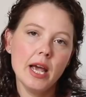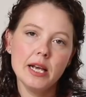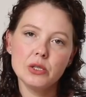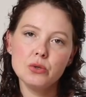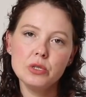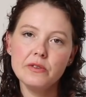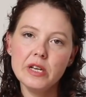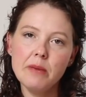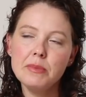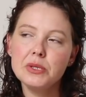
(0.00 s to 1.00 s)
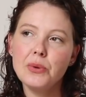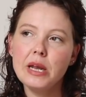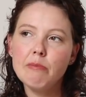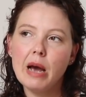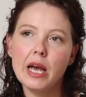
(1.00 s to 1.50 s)
It's sort of an
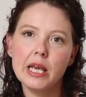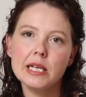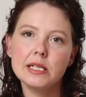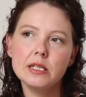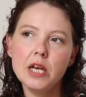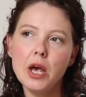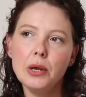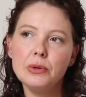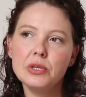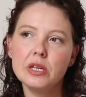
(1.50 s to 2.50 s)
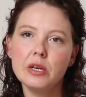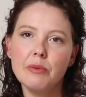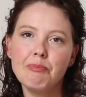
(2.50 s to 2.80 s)
in-between bag. It's a tote,